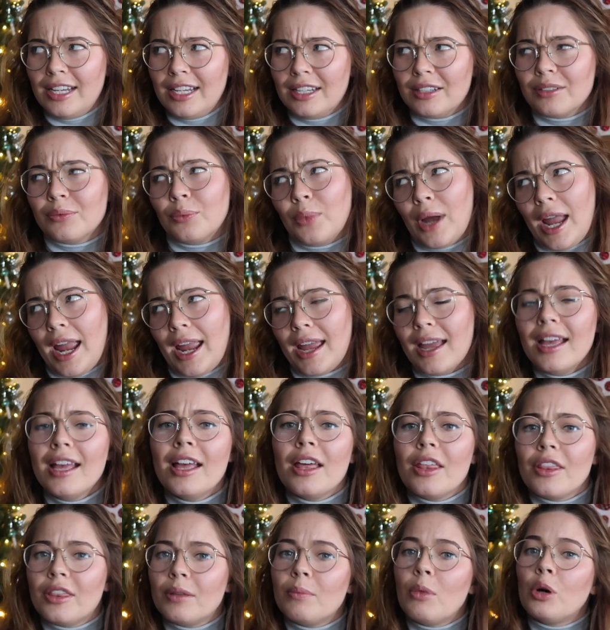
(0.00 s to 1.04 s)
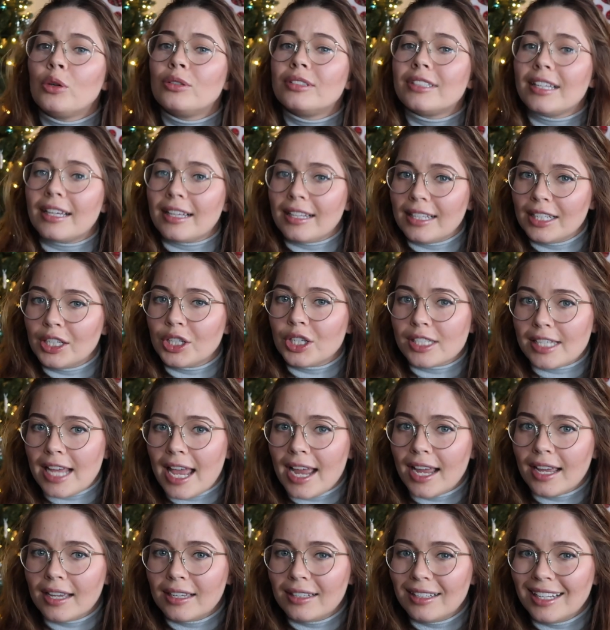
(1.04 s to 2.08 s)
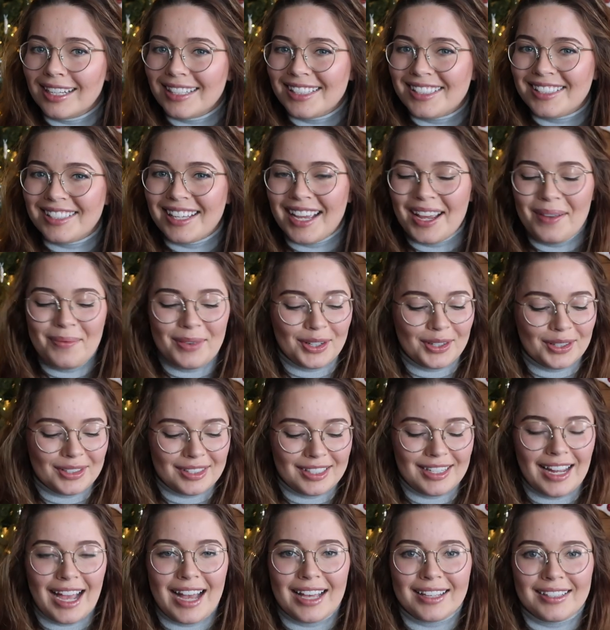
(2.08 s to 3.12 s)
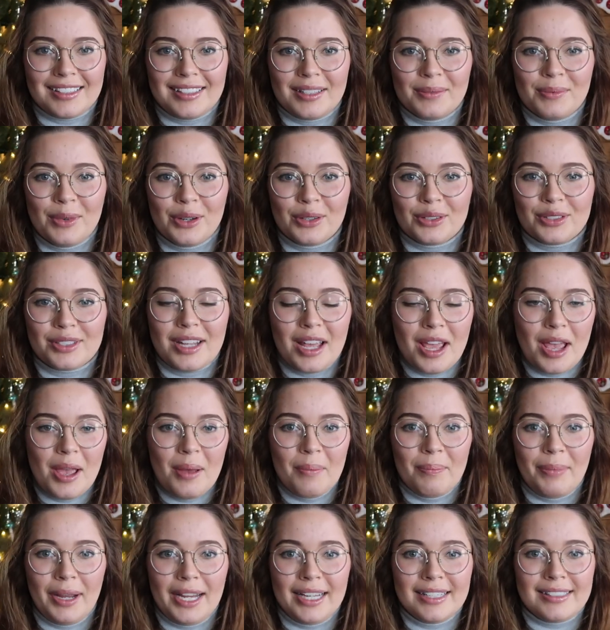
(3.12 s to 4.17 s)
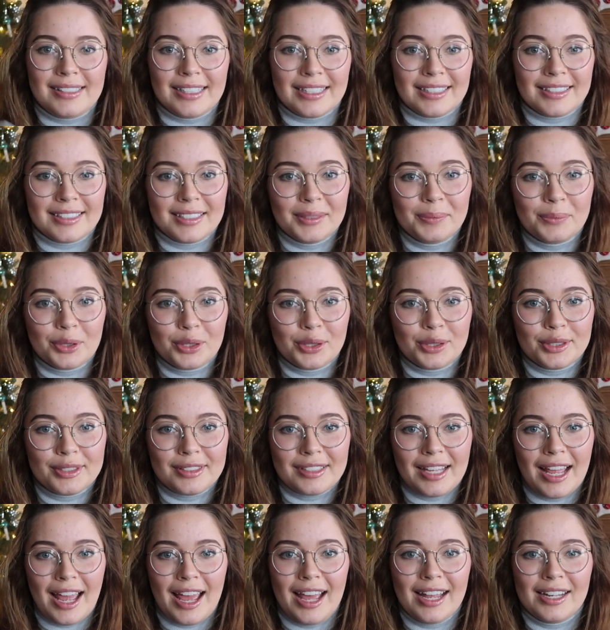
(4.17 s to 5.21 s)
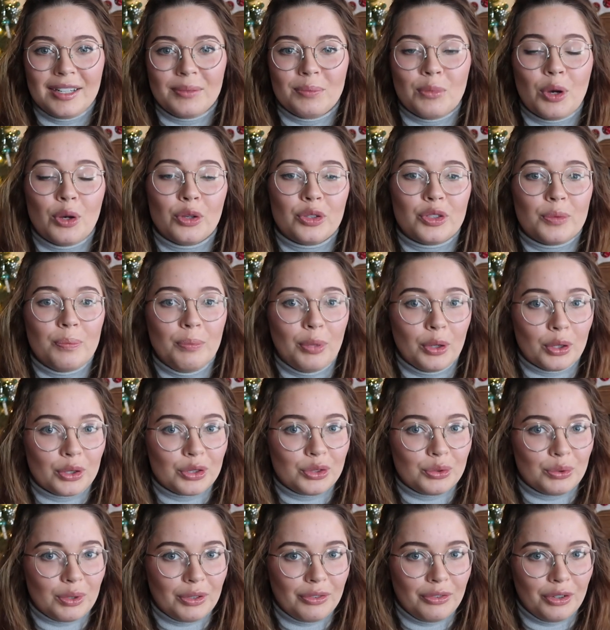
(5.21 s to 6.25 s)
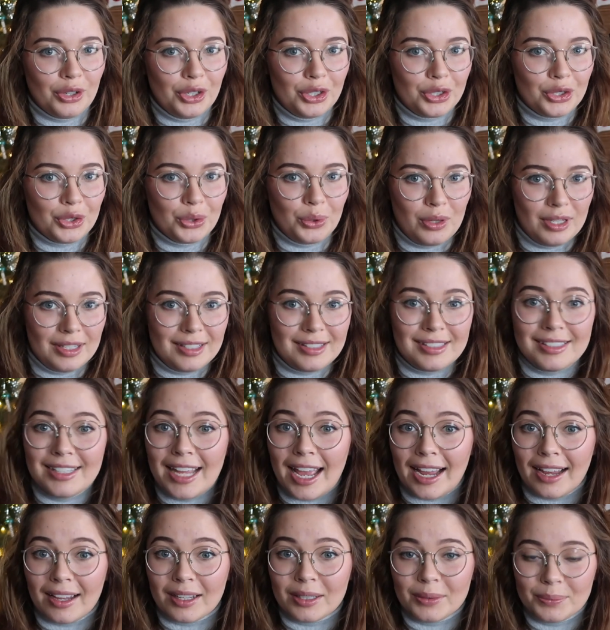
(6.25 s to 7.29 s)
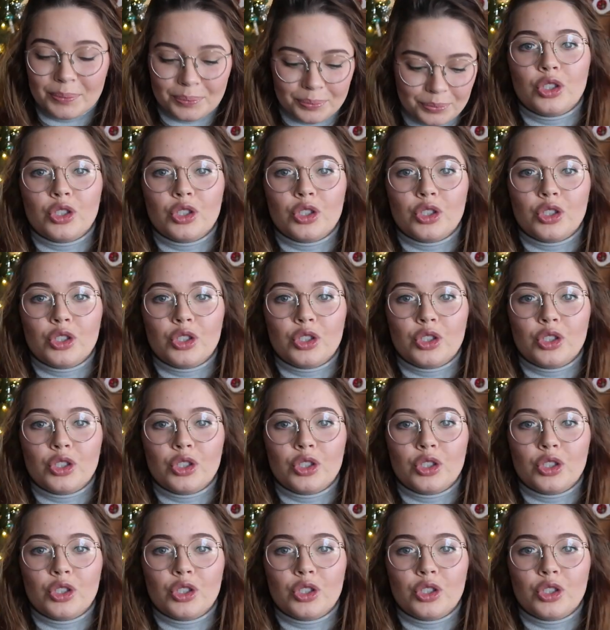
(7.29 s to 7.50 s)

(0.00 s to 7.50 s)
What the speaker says: the most clear deck, let's say, because it has the most basic symbols and most books refer to this deck.